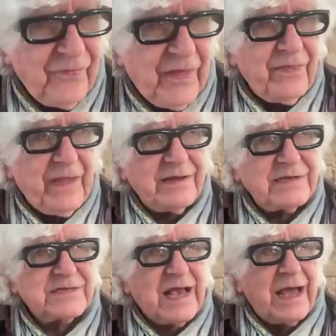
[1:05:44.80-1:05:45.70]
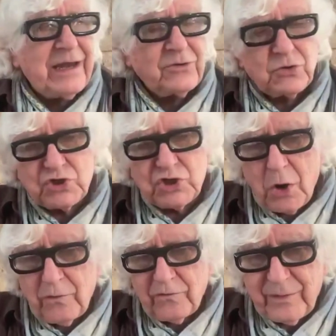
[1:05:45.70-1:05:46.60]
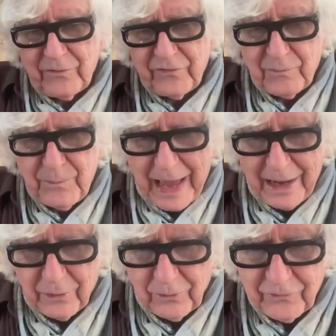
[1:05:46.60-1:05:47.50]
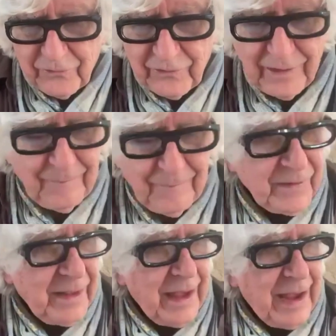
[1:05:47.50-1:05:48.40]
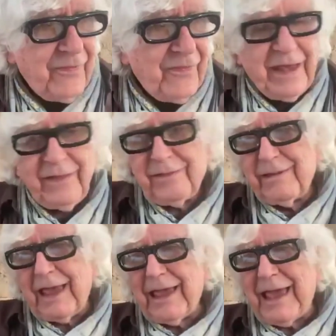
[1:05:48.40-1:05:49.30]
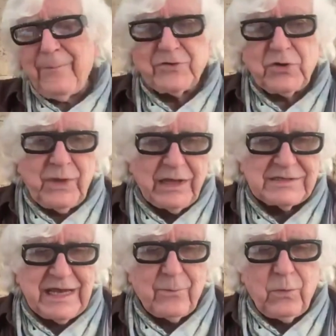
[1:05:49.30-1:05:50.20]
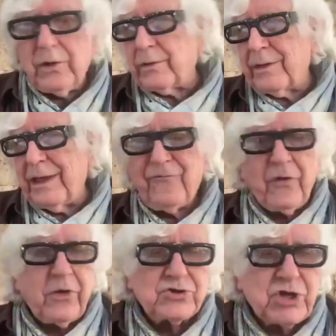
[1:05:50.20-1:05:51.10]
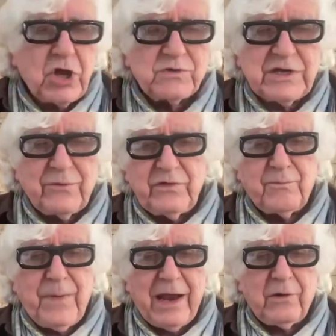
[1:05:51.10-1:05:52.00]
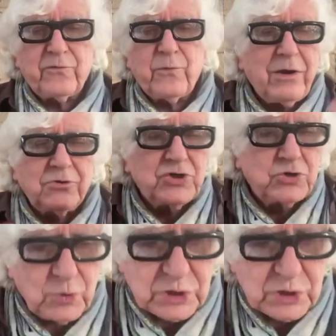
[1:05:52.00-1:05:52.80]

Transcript: then they decided to show some of these panels. And then they came to me and said, well, if you're going to show some of these panels, why don't you do a